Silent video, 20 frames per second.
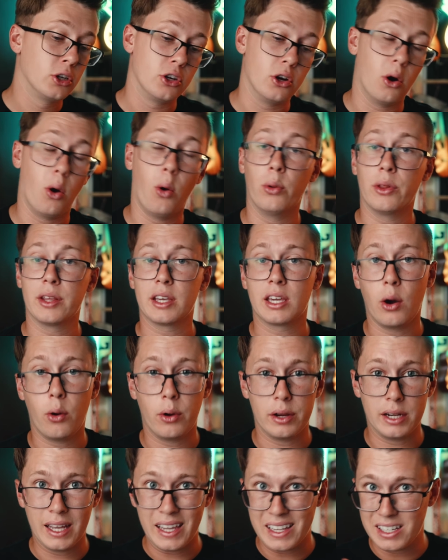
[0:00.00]
you're only
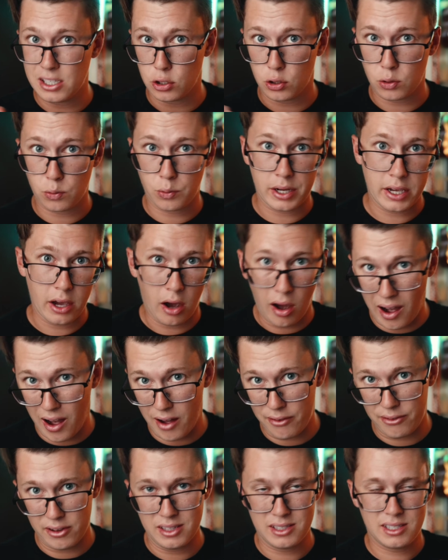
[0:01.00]
going a degree
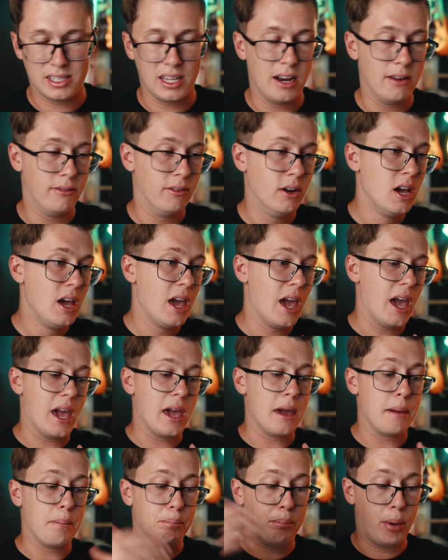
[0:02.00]
off instead of
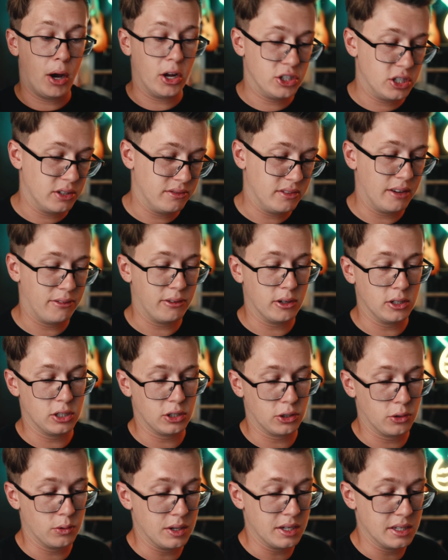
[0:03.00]
a bunch of different
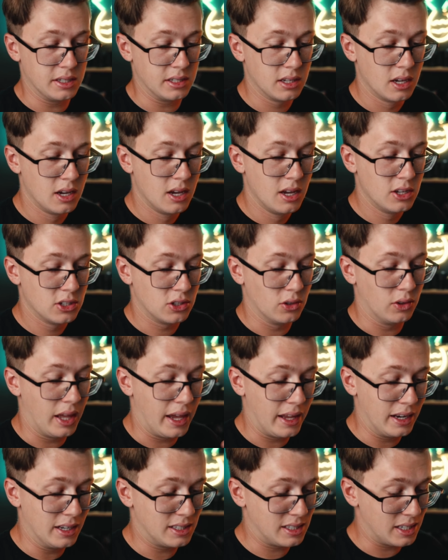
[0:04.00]
degrees. So
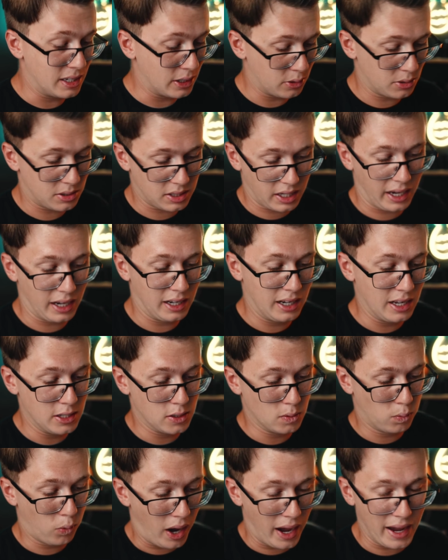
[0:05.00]
then synchro scan
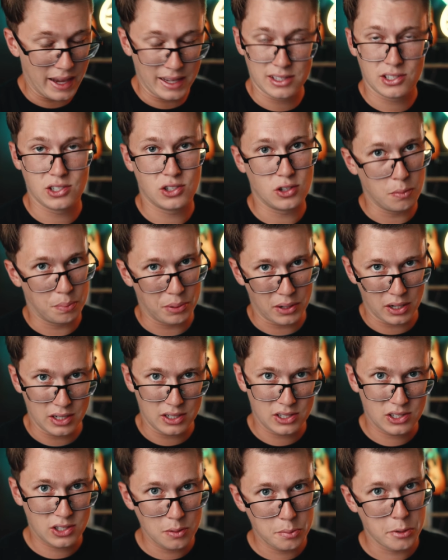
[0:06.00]
is why it's
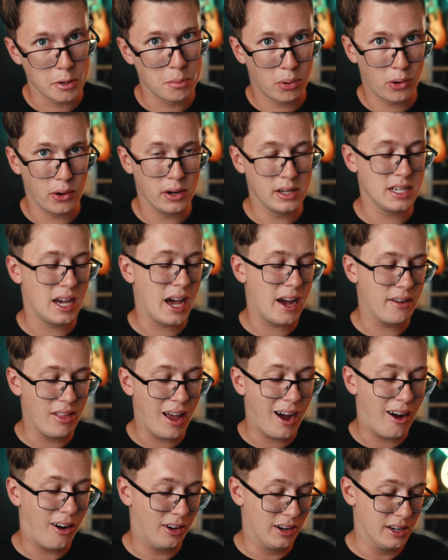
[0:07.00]
super important to have
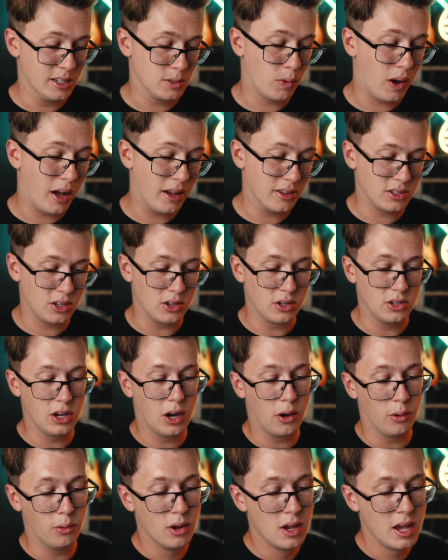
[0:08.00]
that on as well, so you
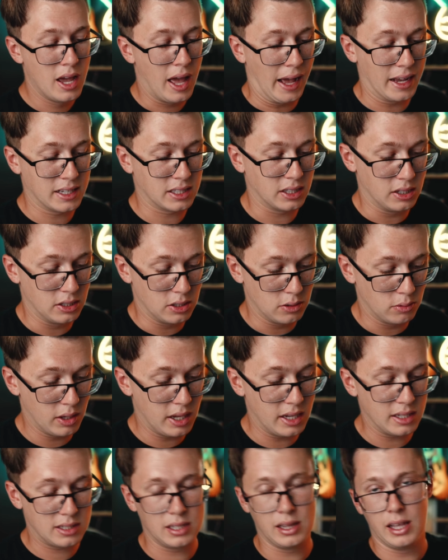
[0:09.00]
don't accidentally do
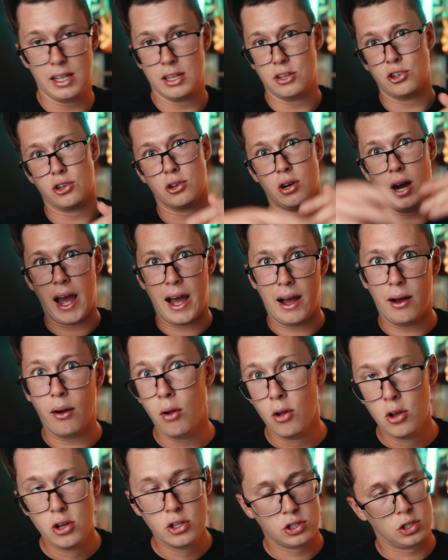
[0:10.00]
this and then you're at
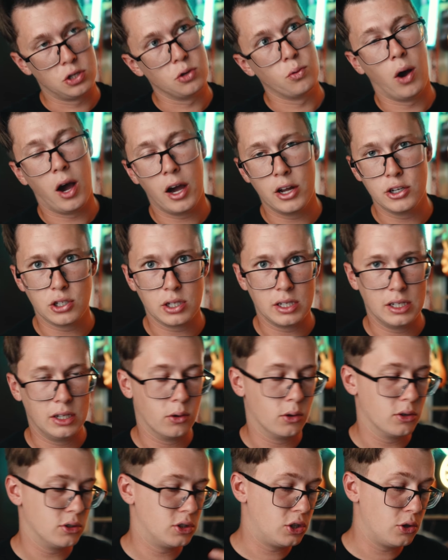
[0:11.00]
200
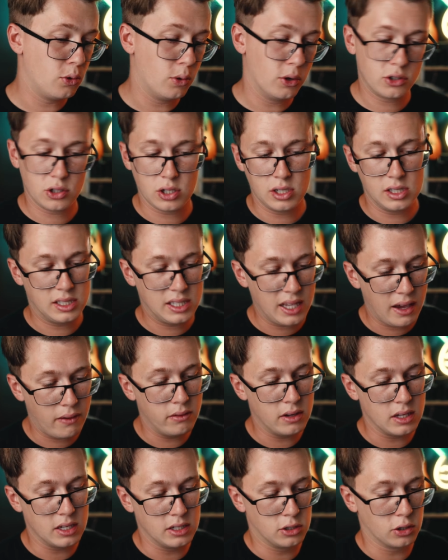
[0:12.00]
or
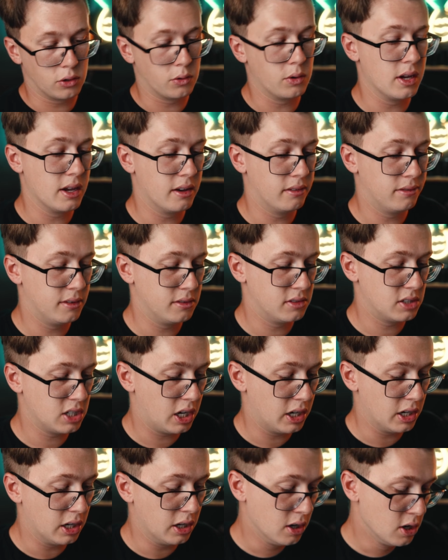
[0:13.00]
270 degree of a
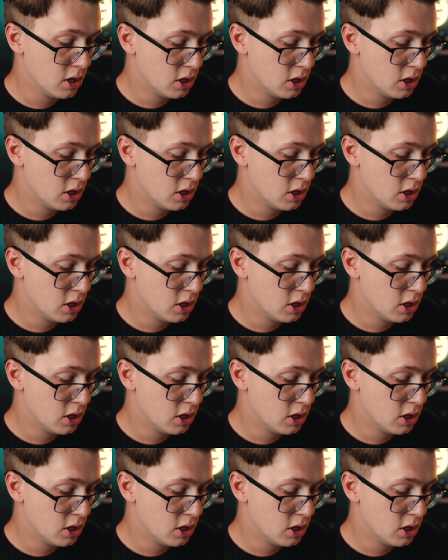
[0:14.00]
shutter.